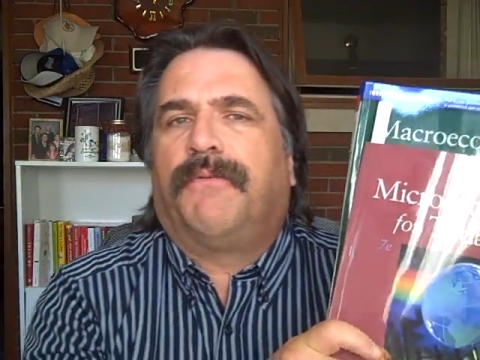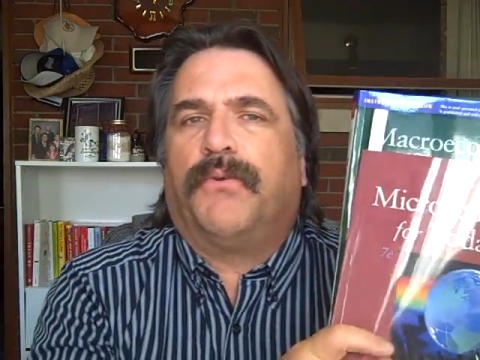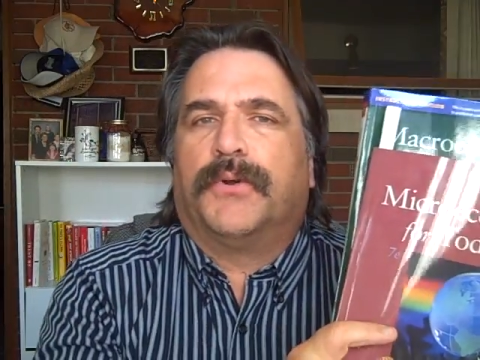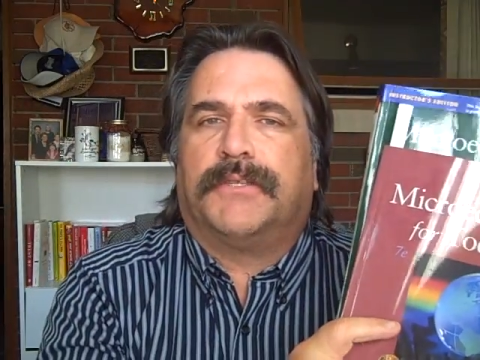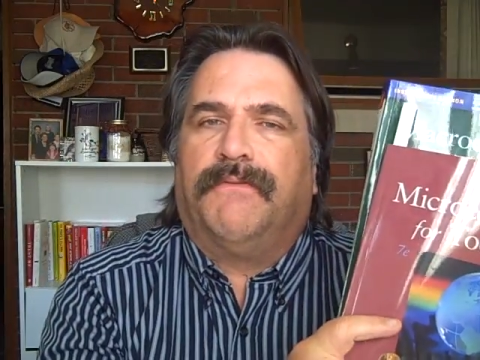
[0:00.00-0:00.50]
of
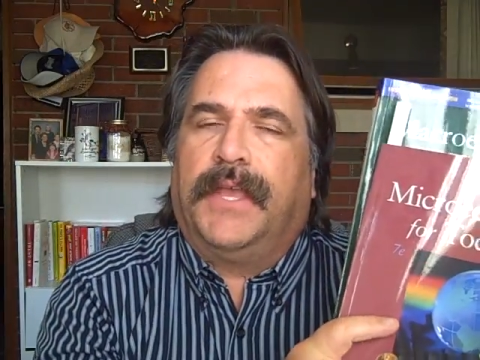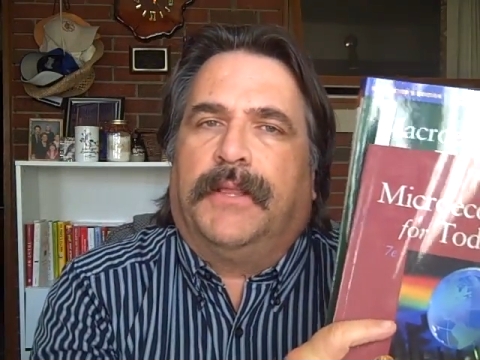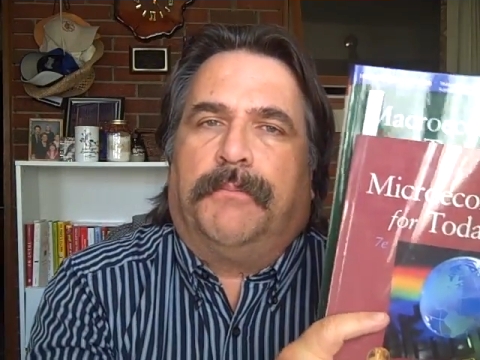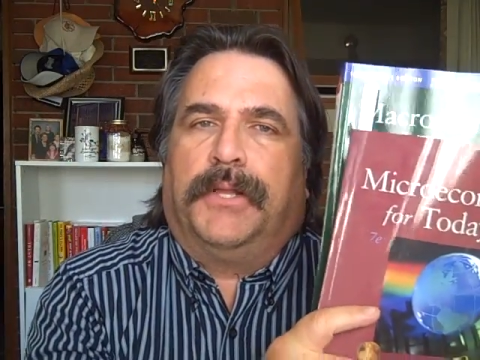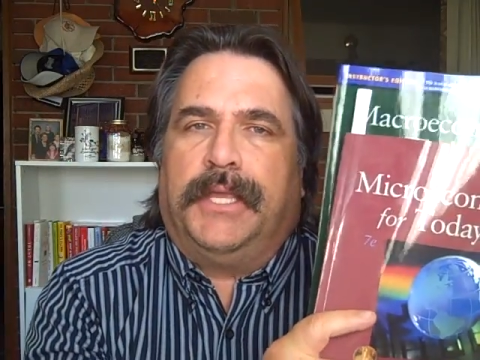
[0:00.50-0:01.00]
course,
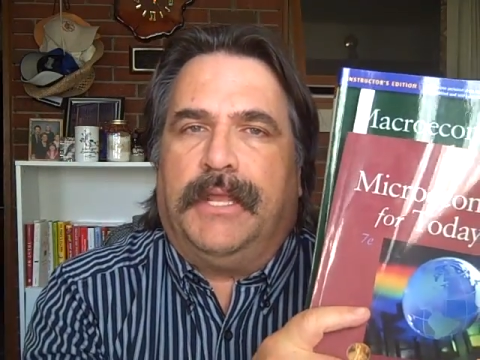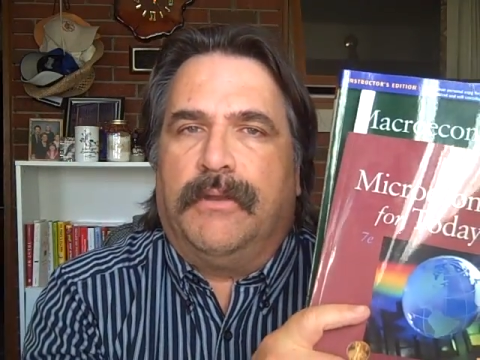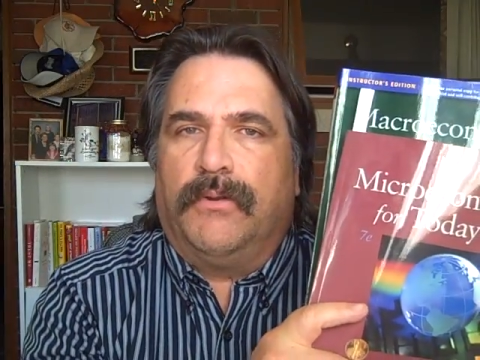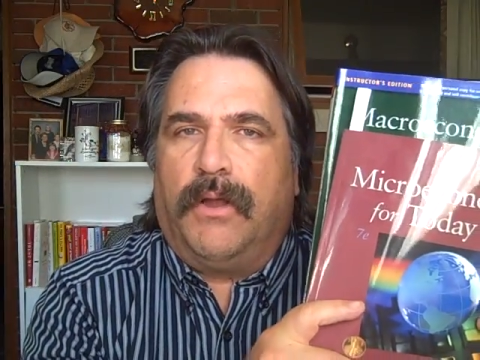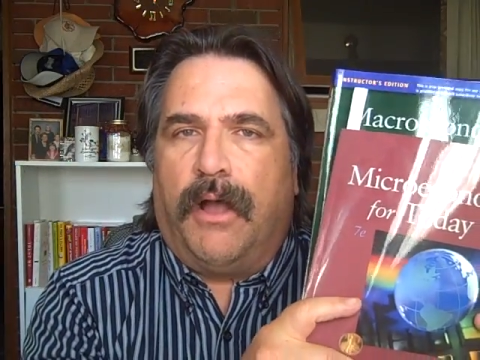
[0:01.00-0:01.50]
available
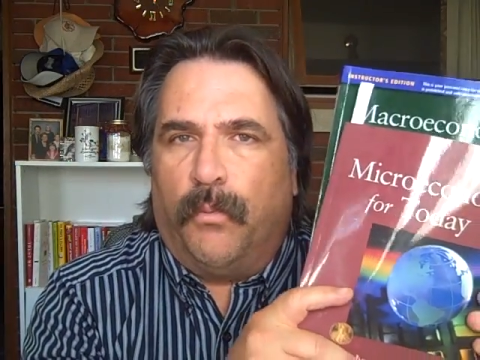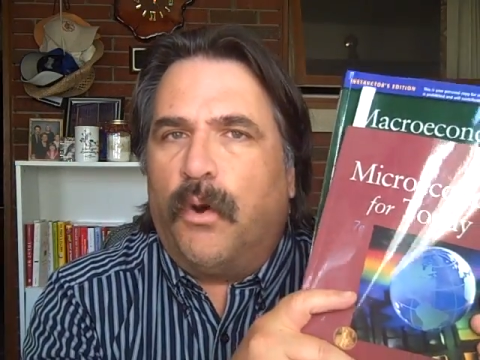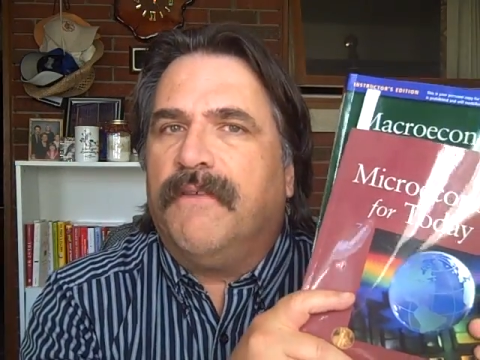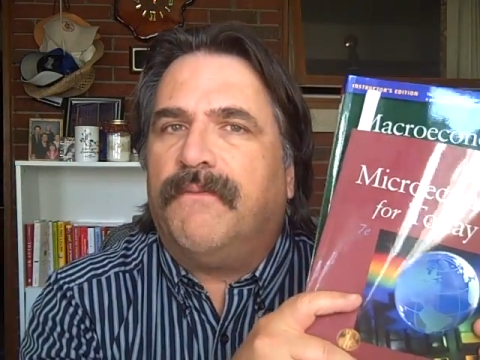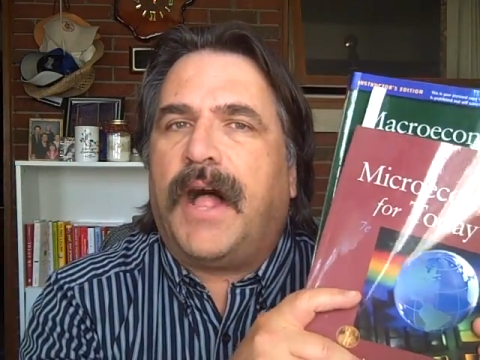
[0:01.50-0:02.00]
in a
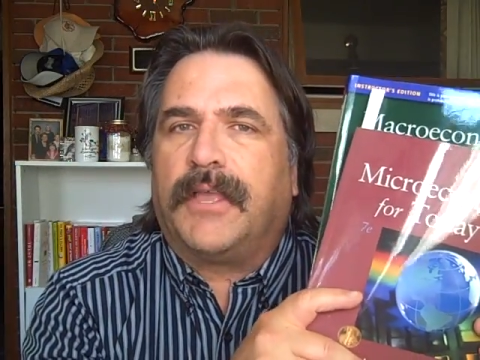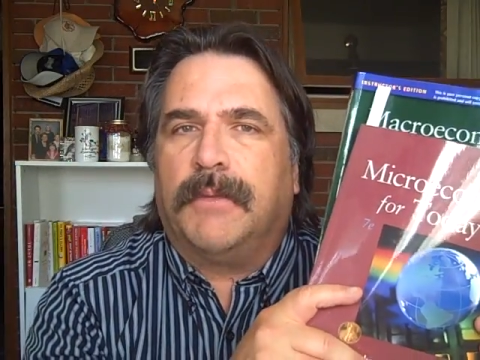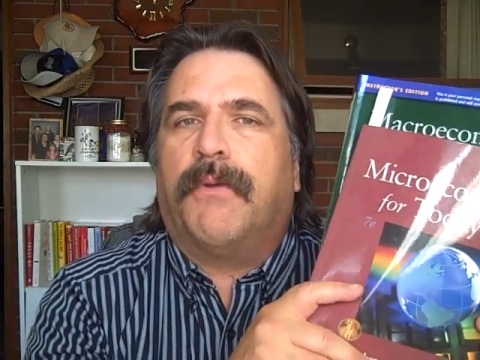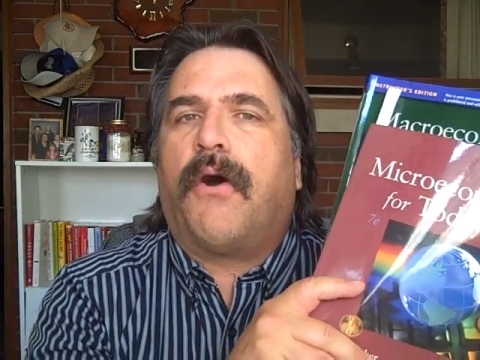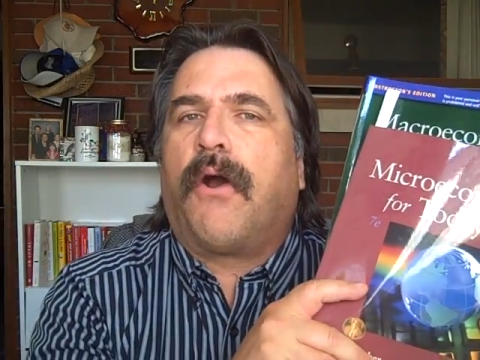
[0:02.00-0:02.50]

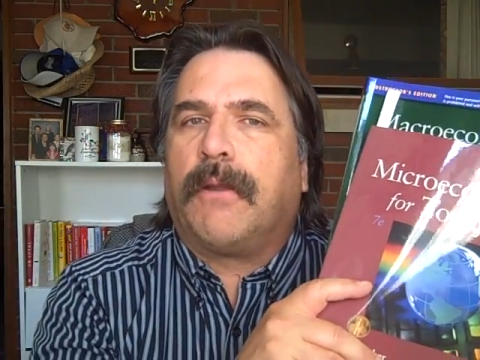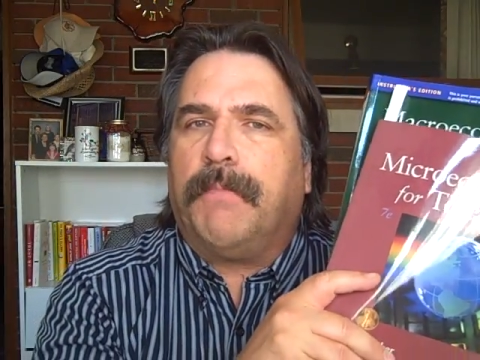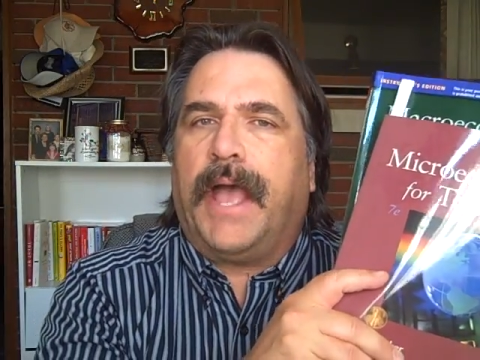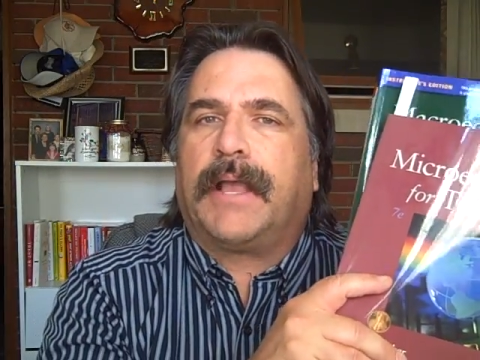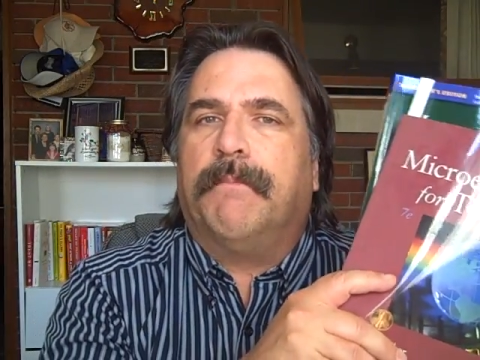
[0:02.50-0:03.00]
one-volume
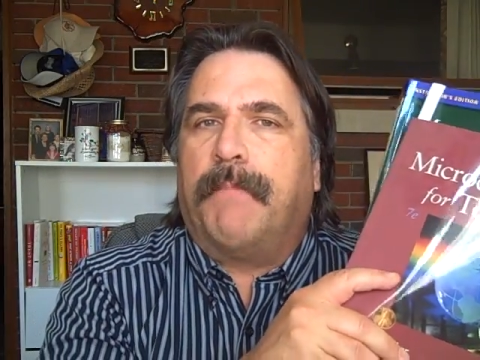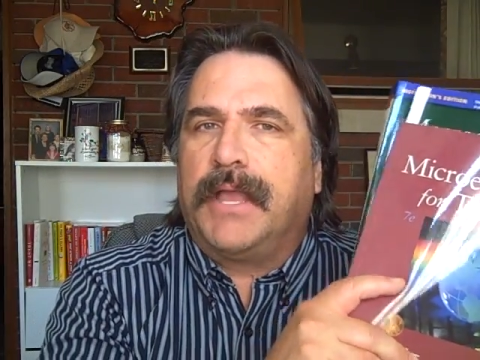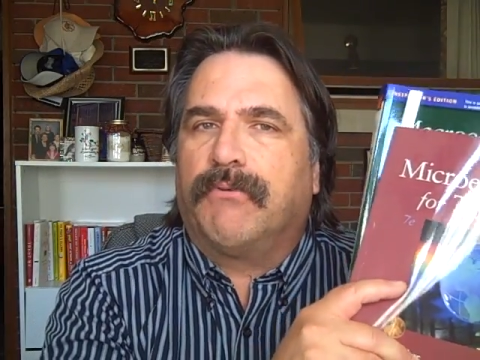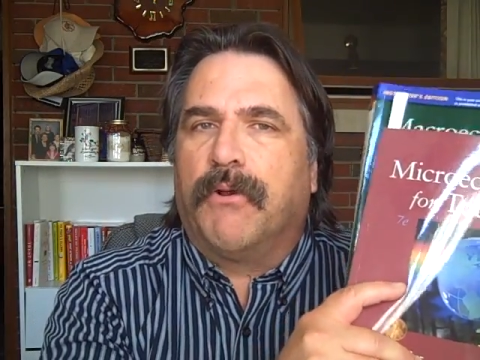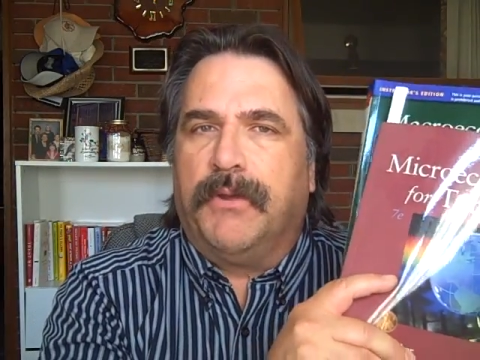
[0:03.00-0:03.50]
hardback
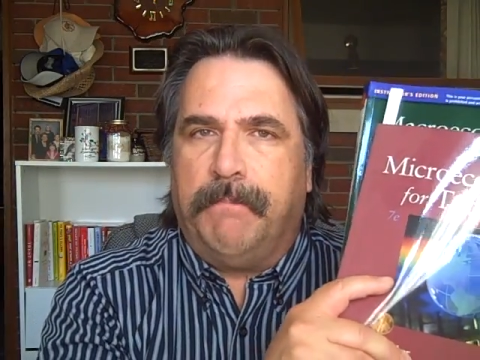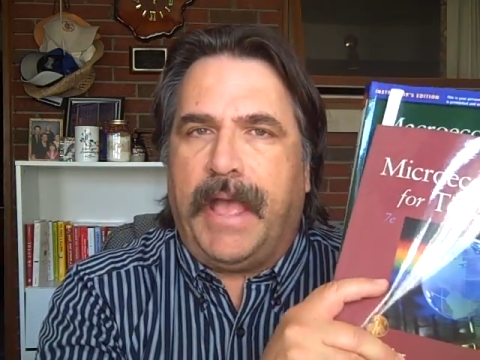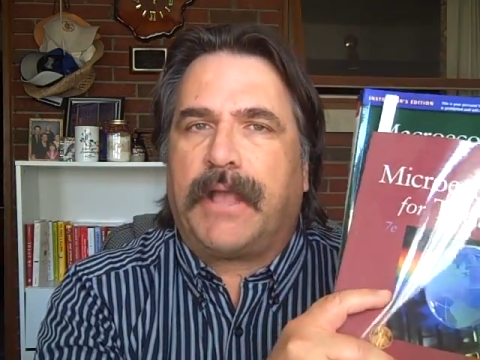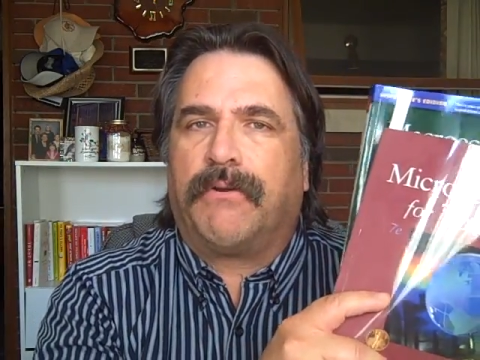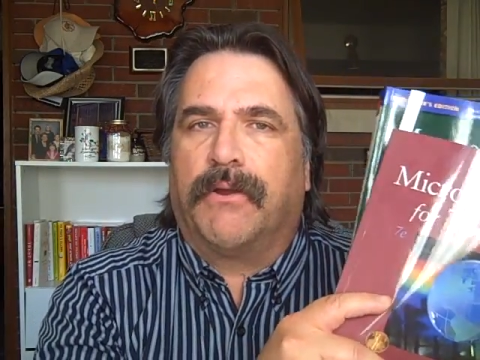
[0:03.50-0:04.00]
micro and
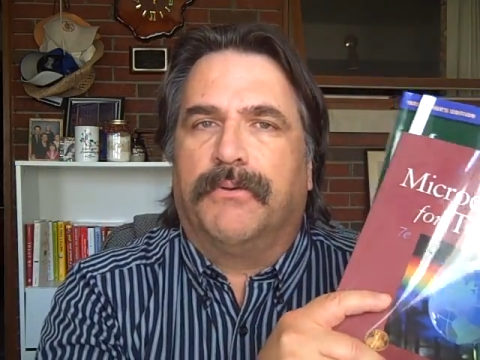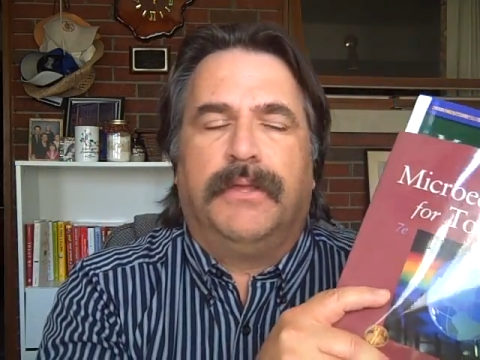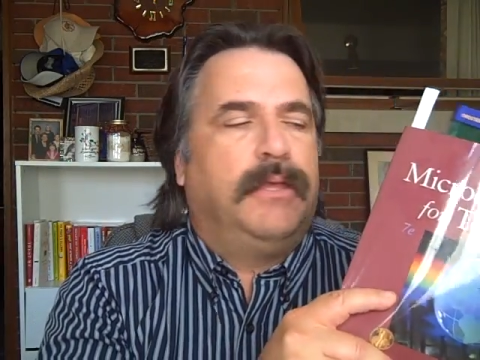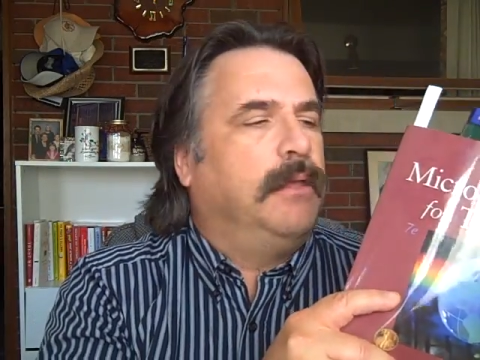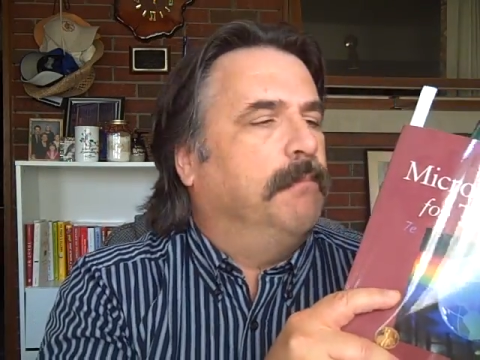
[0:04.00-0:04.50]
macro
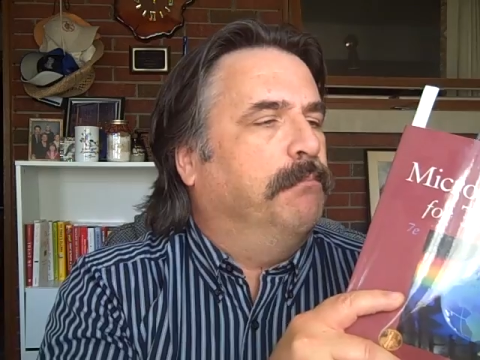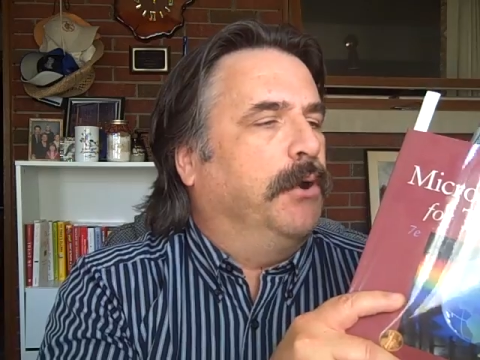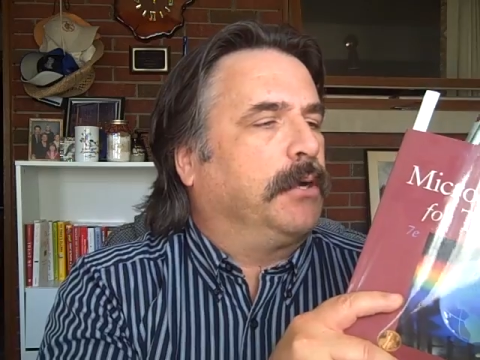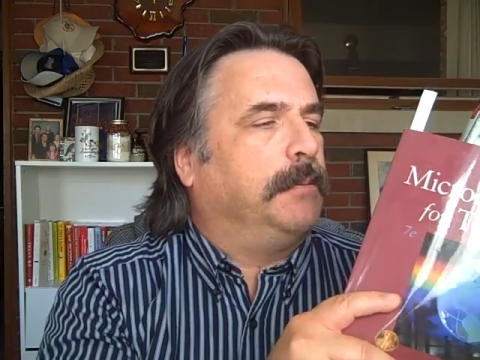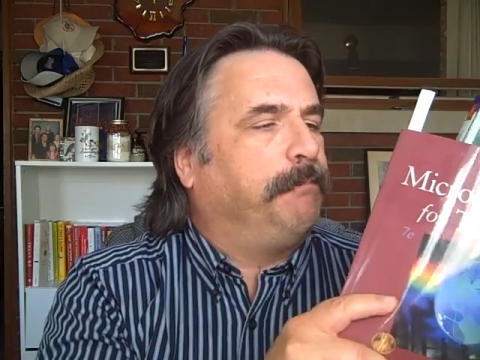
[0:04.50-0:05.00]

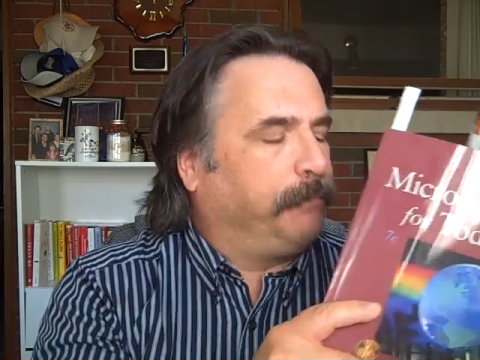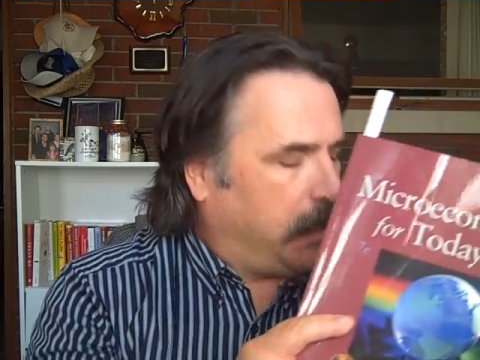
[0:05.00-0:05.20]
book.